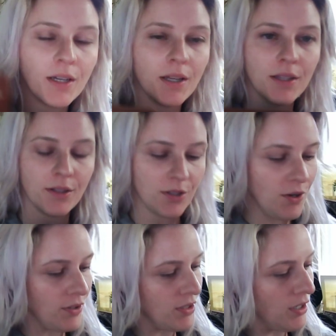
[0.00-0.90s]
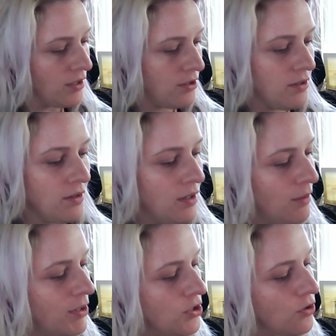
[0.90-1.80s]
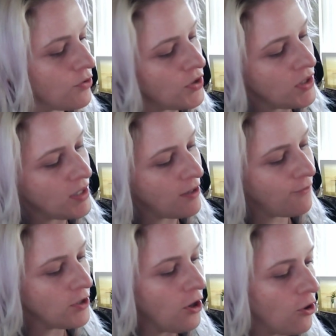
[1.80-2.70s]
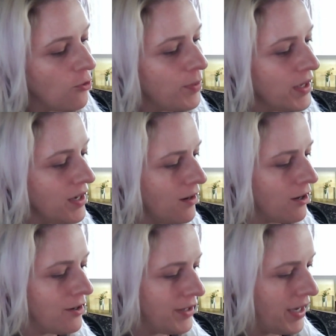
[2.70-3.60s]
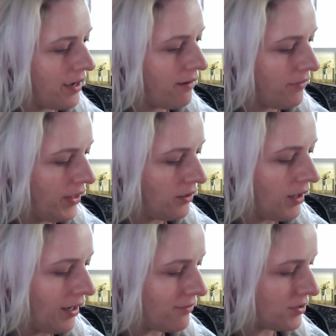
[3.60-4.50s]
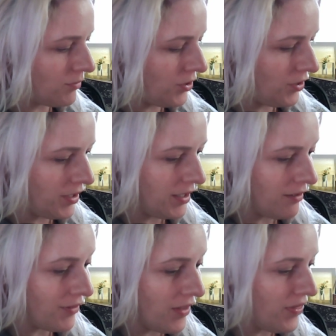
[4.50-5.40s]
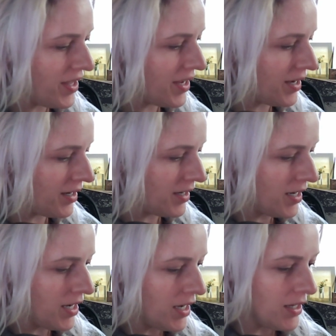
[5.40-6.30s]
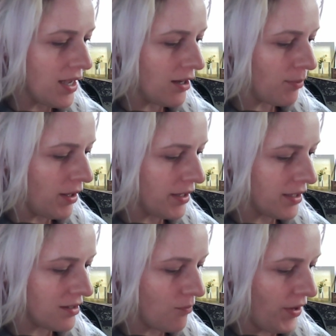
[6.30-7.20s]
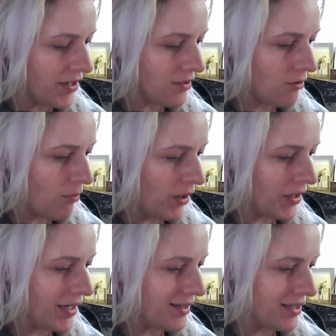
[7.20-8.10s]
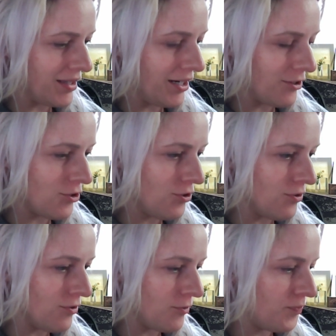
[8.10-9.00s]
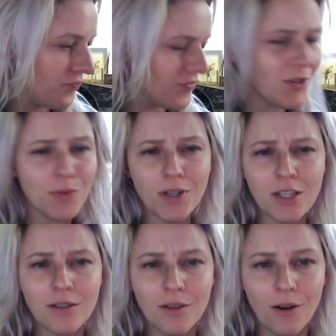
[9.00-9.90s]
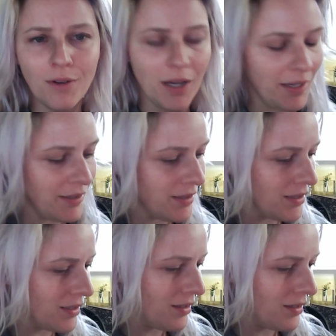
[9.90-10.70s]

and then so it's not gonna be so stiff to open. Oh yeah, that'll have some good give. And then yeah, it'll probably get some nice little markings in there too. This one is so nice.